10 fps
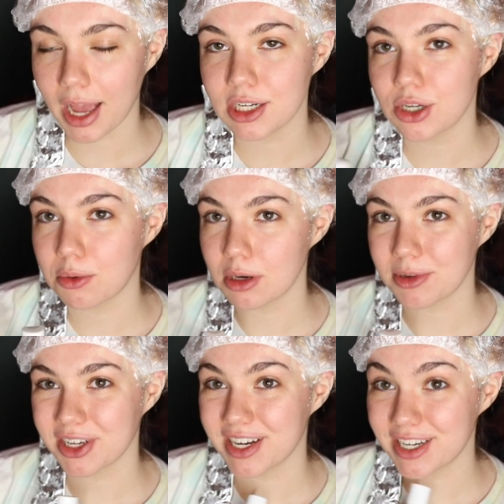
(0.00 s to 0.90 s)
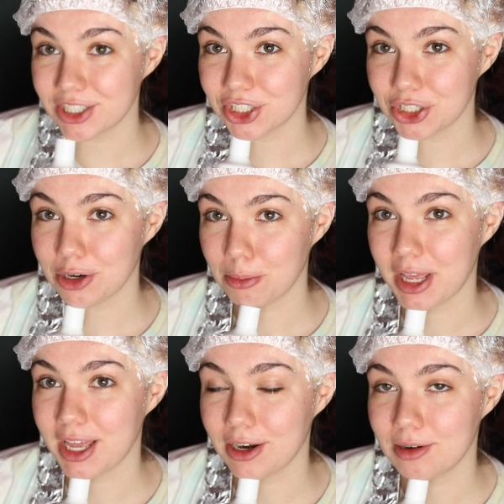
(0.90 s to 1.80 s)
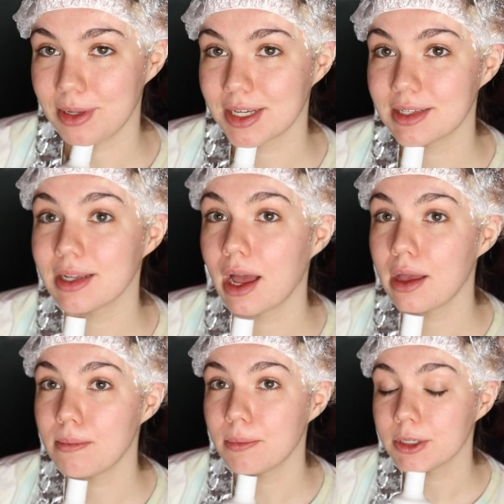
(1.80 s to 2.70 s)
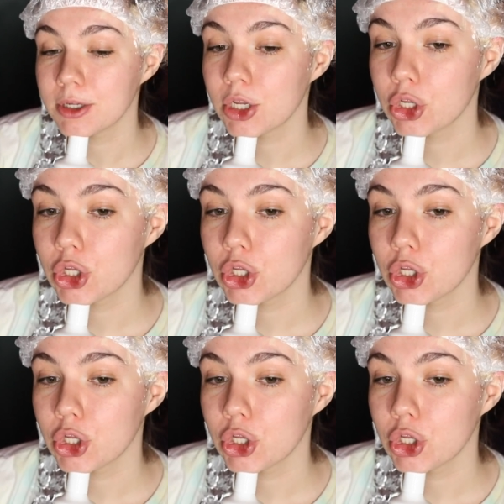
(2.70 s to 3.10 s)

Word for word: I don't want to put conditioner on my hair because I'm